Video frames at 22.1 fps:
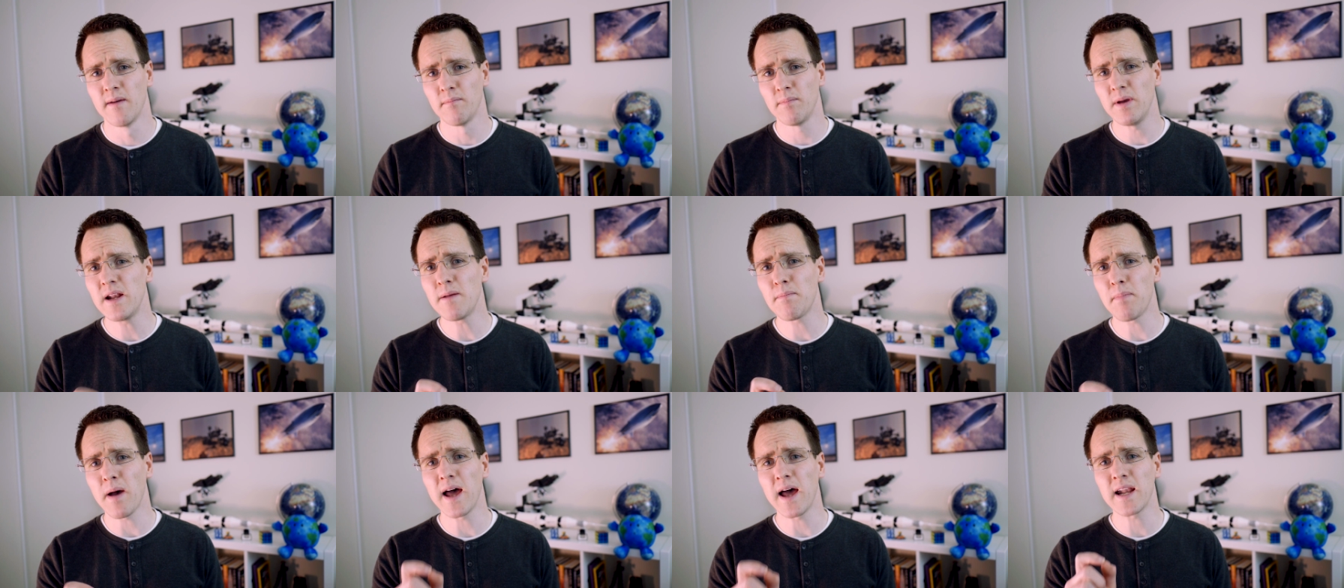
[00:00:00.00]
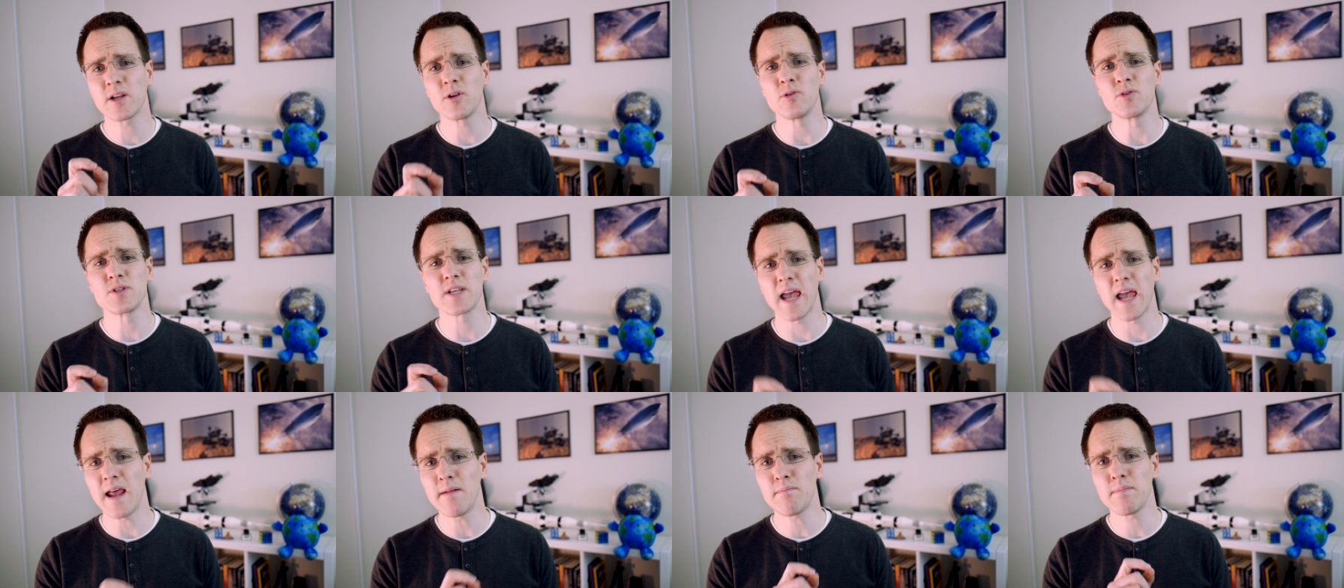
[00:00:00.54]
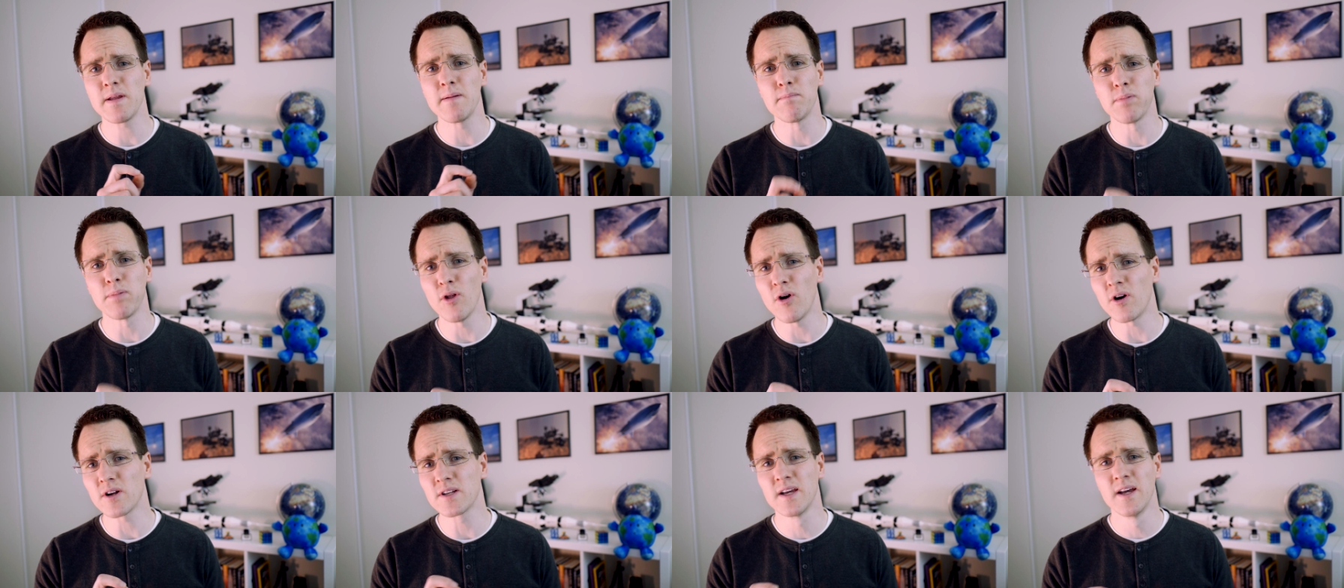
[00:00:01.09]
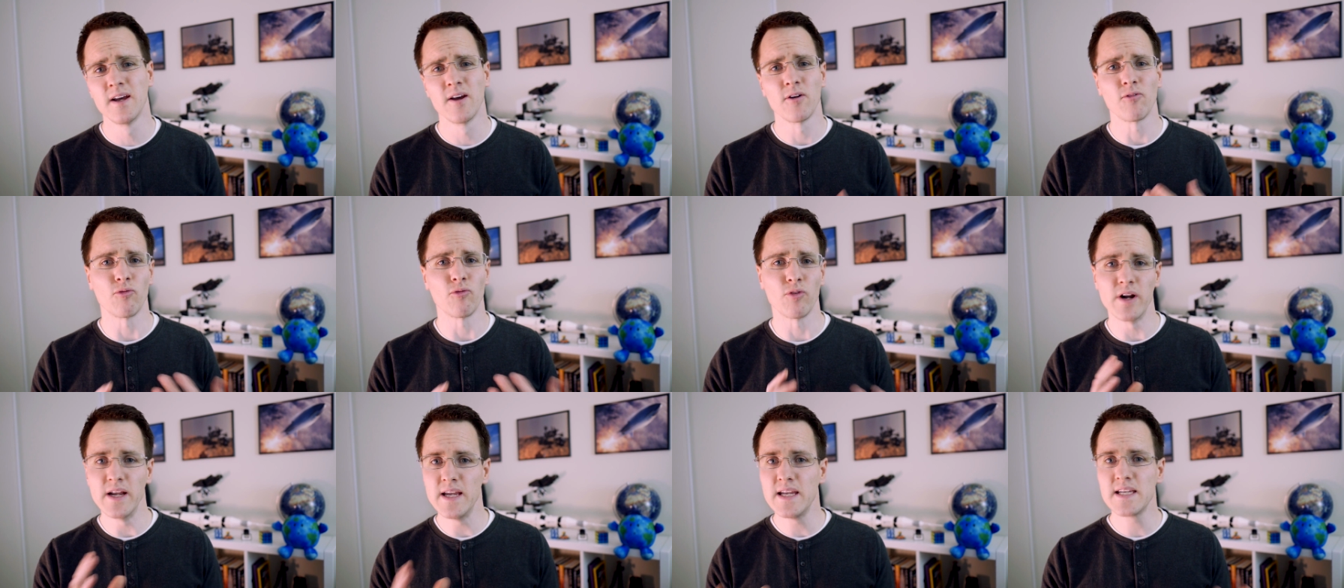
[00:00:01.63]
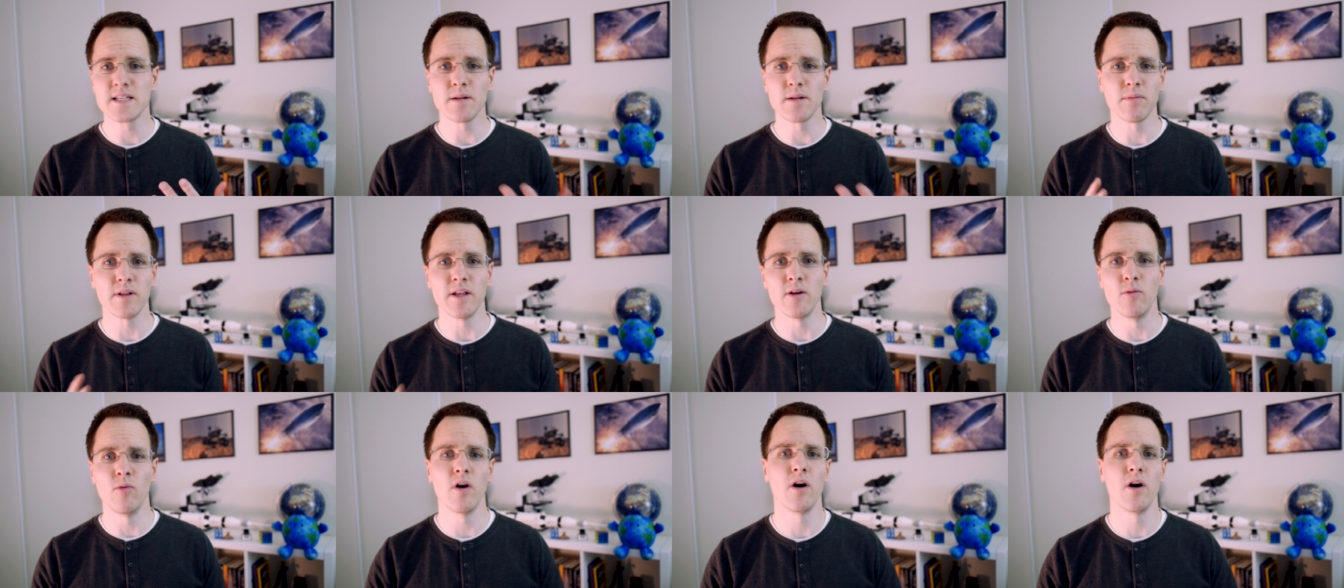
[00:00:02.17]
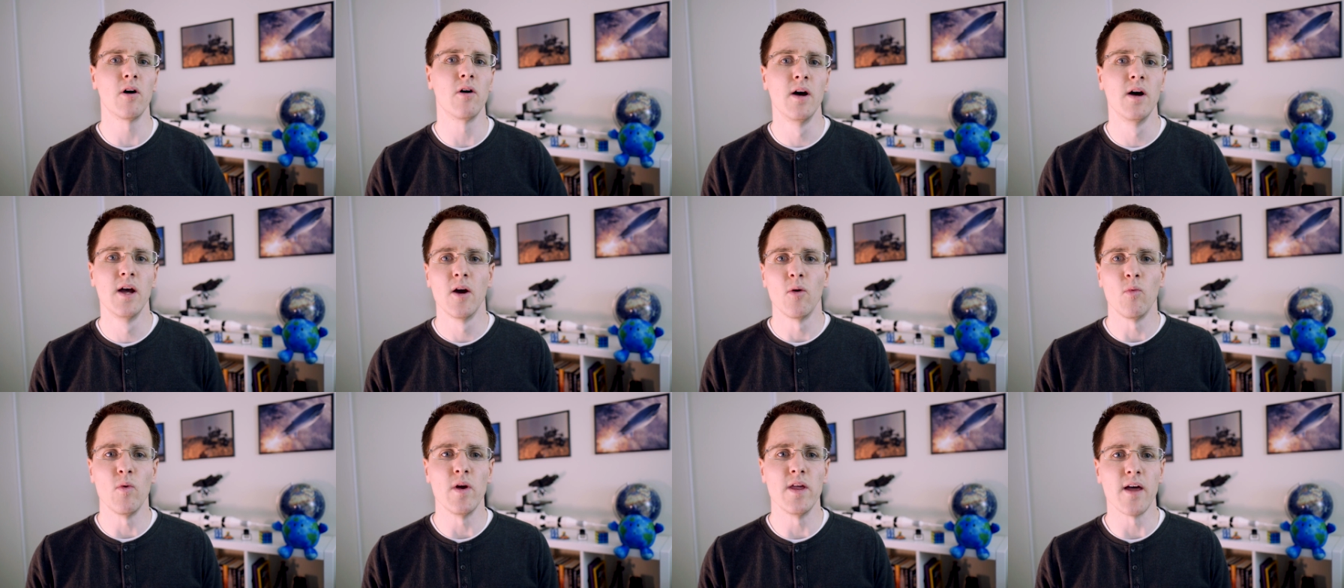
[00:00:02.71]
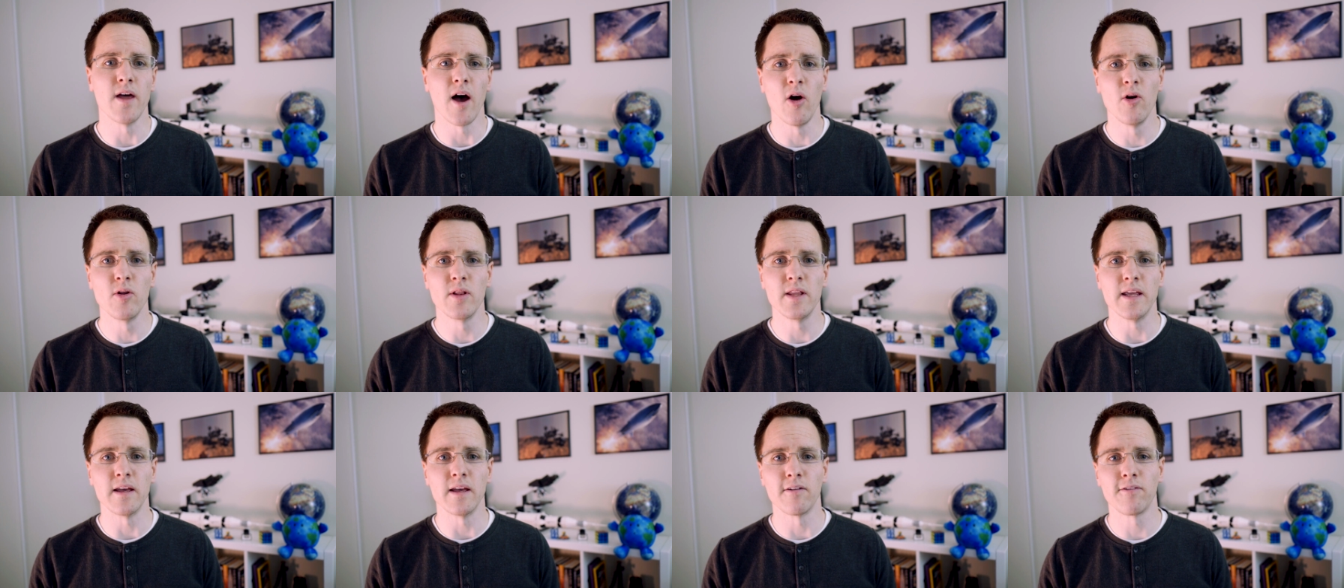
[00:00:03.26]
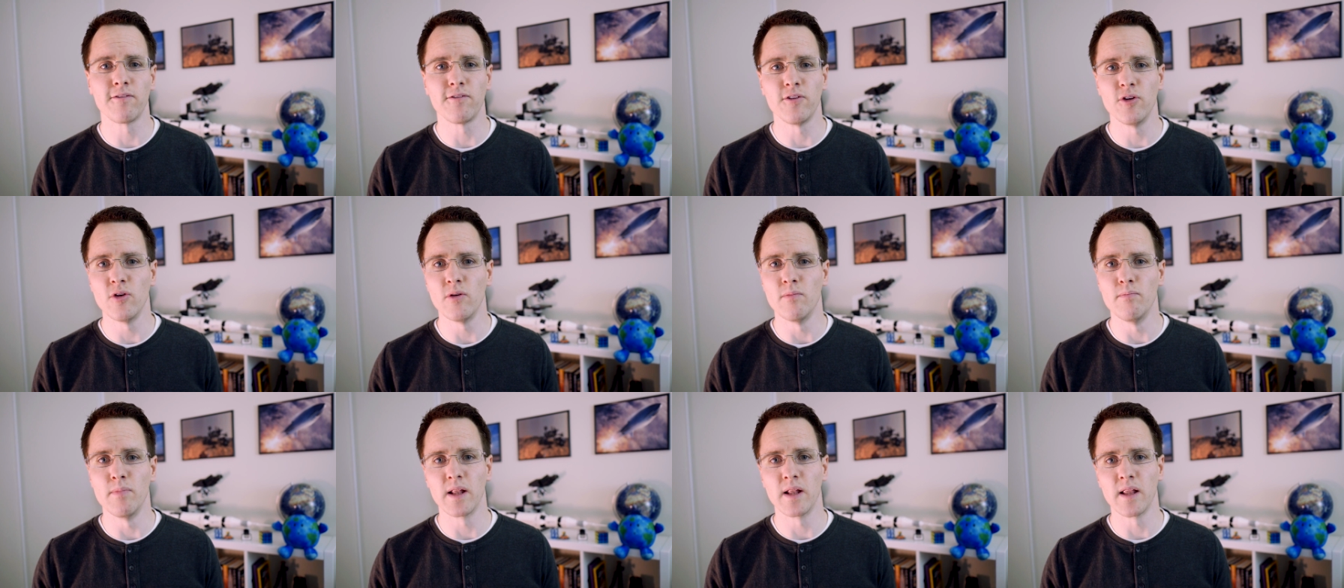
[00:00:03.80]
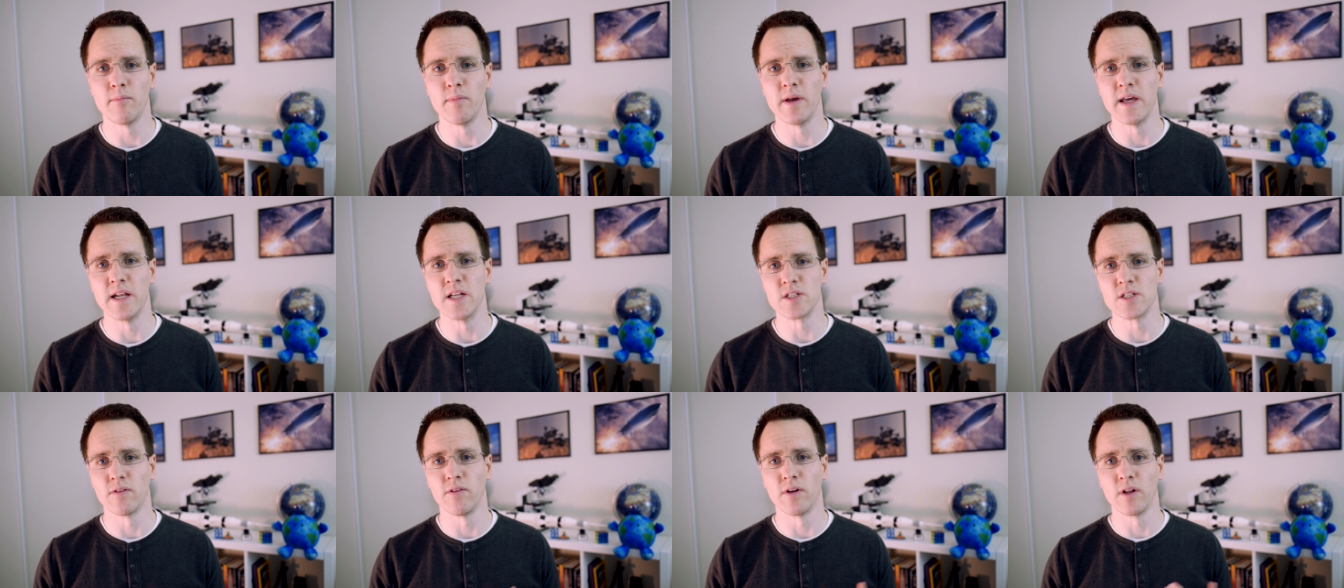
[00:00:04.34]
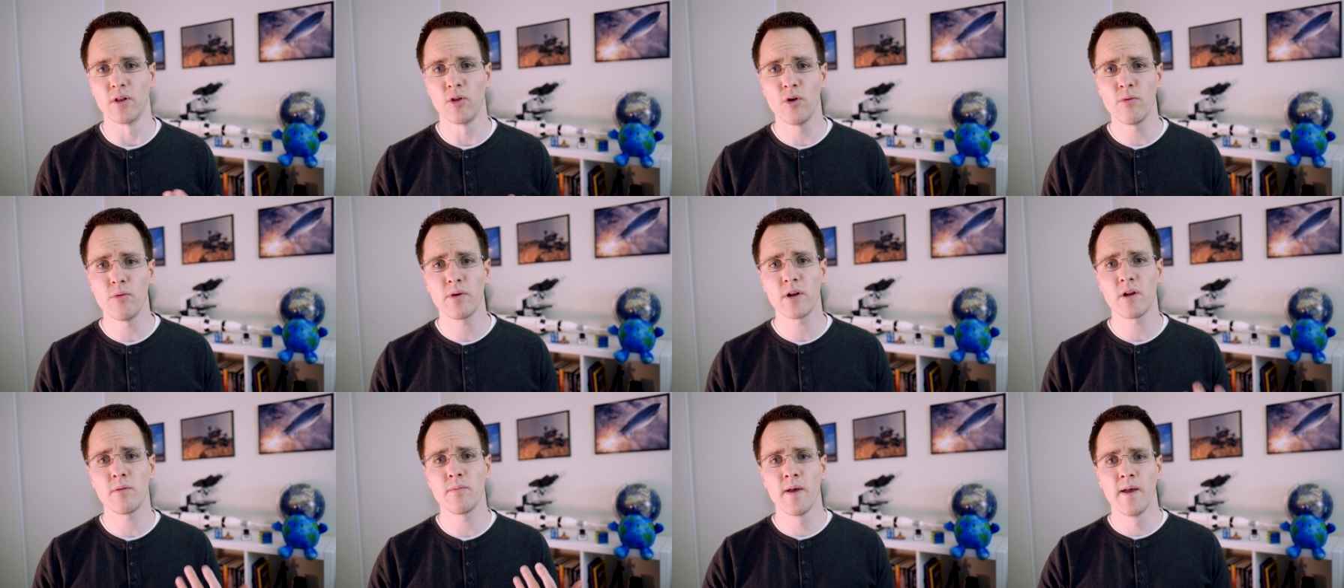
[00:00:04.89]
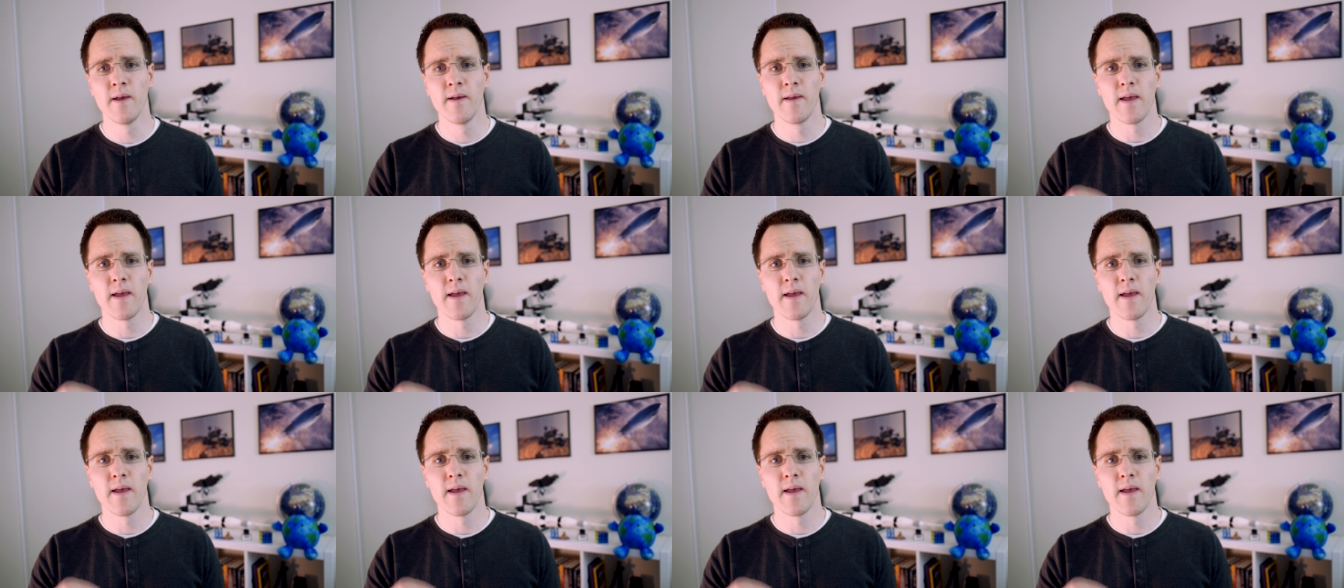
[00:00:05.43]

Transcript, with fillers: Beta particles can be blocked reasonably well with only a few millimeters of aluminum,